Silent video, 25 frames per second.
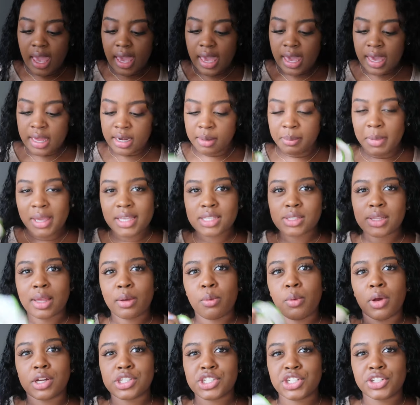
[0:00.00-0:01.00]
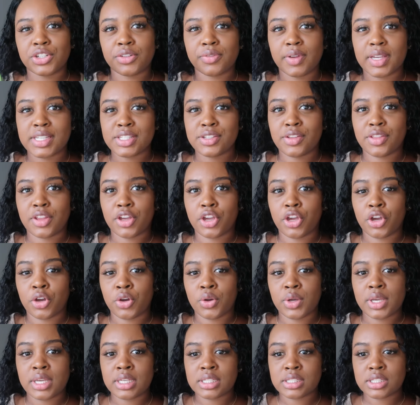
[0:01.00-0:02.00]
And it makes, like, washing your face on the
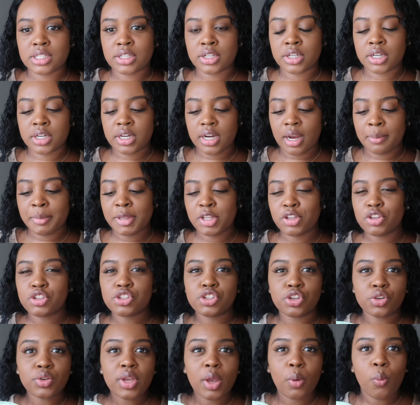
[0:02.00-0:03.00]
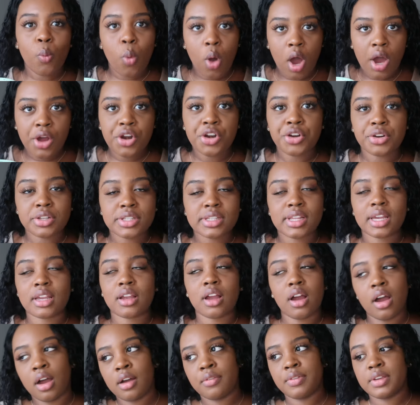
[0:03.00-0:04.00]
go easier. I mean, you still get water, like,
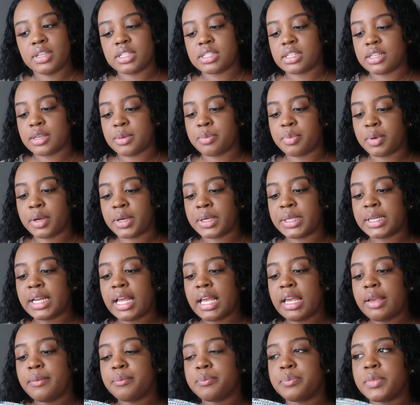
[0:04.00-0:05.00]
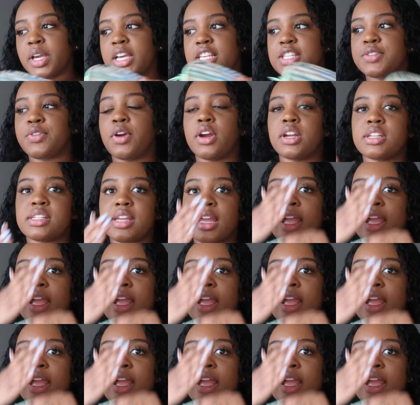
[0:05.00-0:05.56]
obviously, but as far as